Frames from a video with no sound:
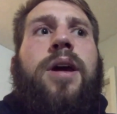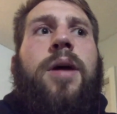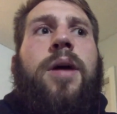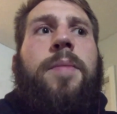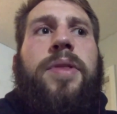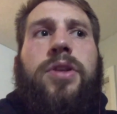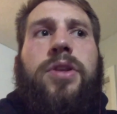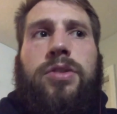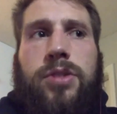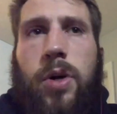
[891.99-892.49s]

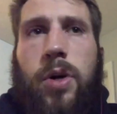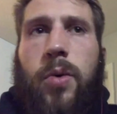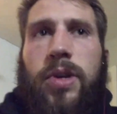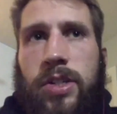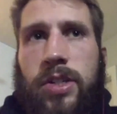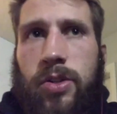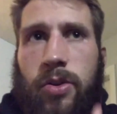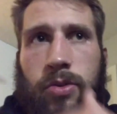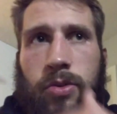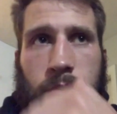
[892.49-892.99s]
there's
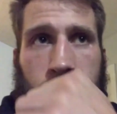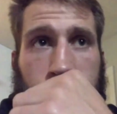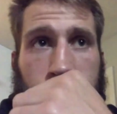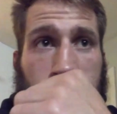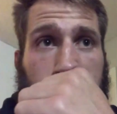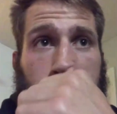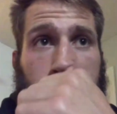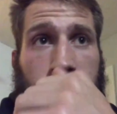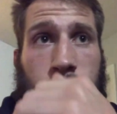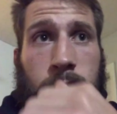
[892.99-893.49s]
always an
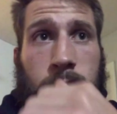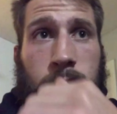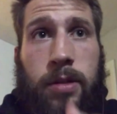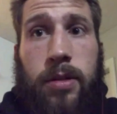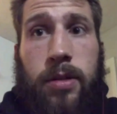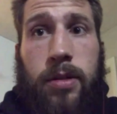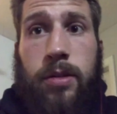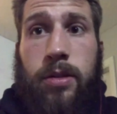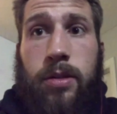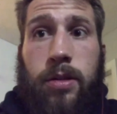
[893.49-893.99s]
urgency to
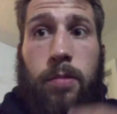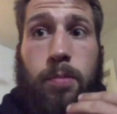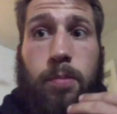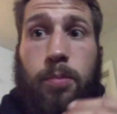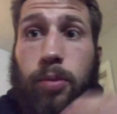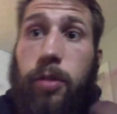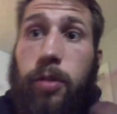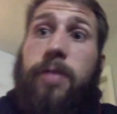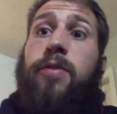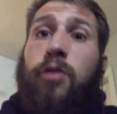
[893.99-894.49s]

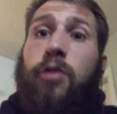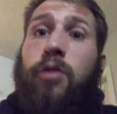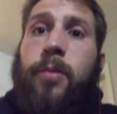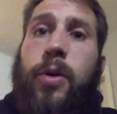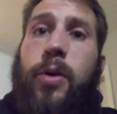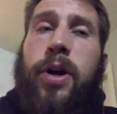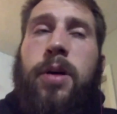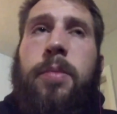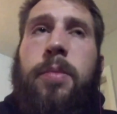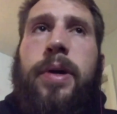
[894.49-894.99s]
perform
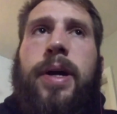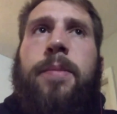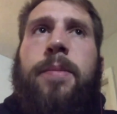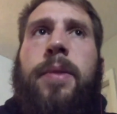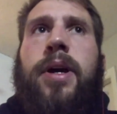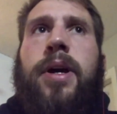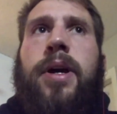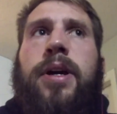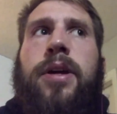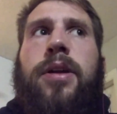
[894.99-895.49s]
well, but I'm
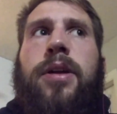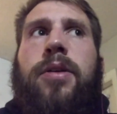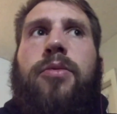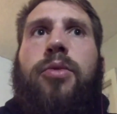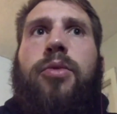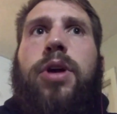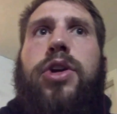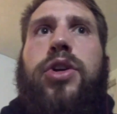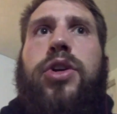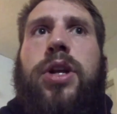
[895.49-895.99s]
not going to
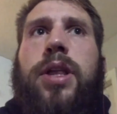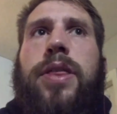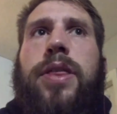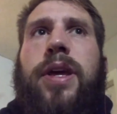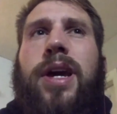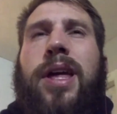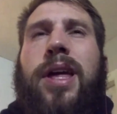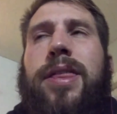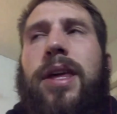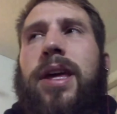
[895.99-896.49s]
rush
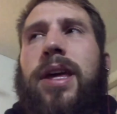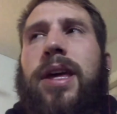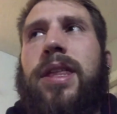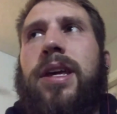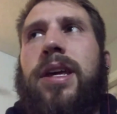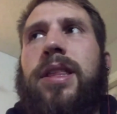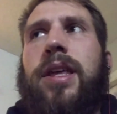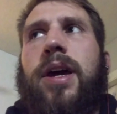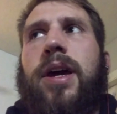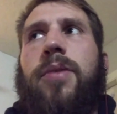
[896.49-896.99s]
anything. I
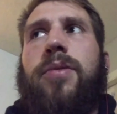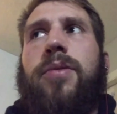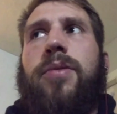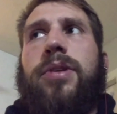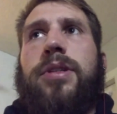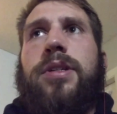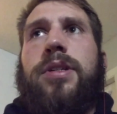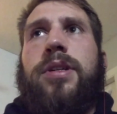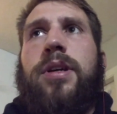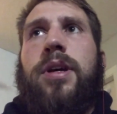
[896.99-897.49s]
think that
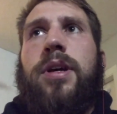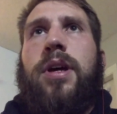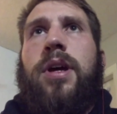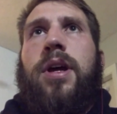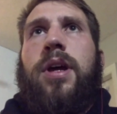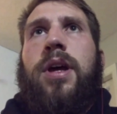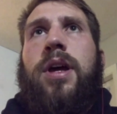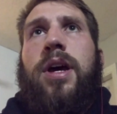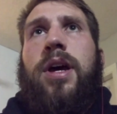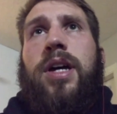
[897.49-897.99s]
was
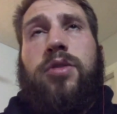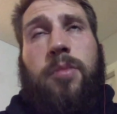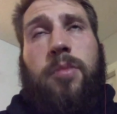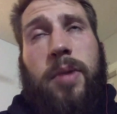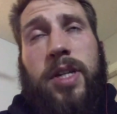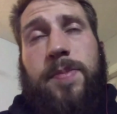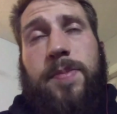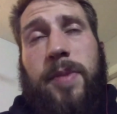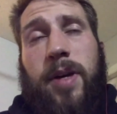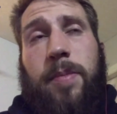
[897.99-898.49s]
that's what
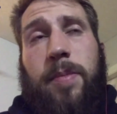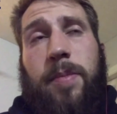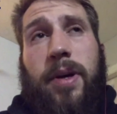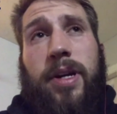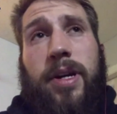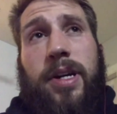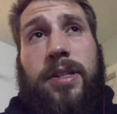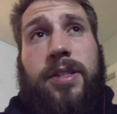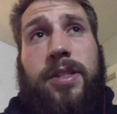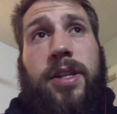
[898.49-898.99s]
messed me up on
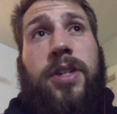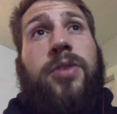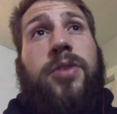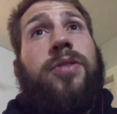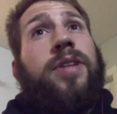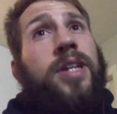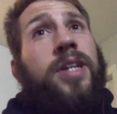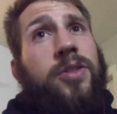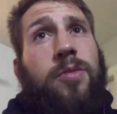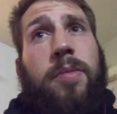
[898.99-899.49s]
Contender,
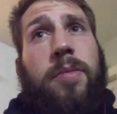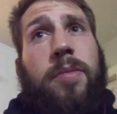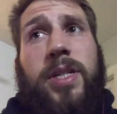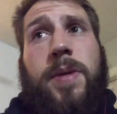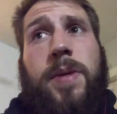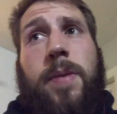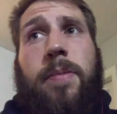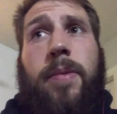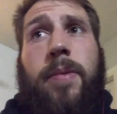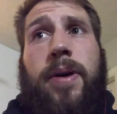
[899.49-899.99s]
and that's what messed
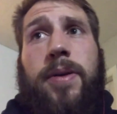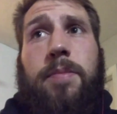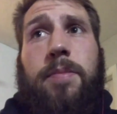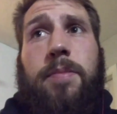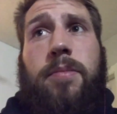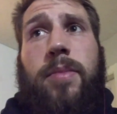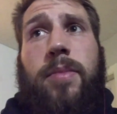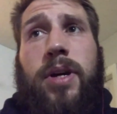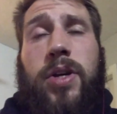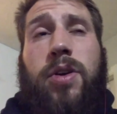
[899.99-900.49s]
me up my
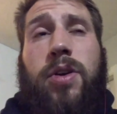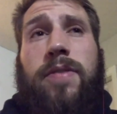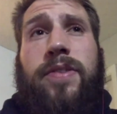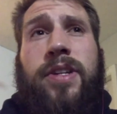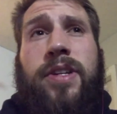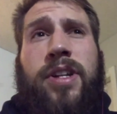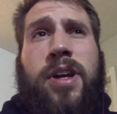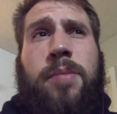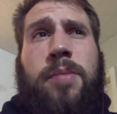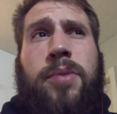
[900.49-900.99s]

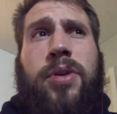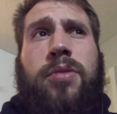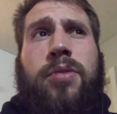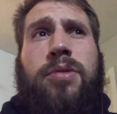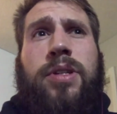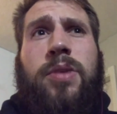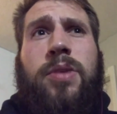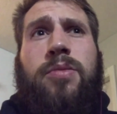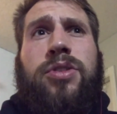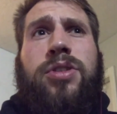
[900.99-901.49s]
UFC debut.
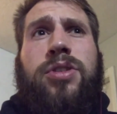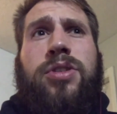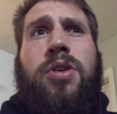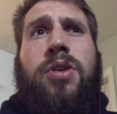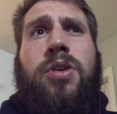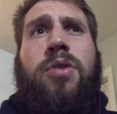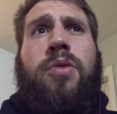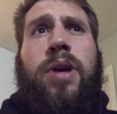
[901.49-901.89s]
Is I was so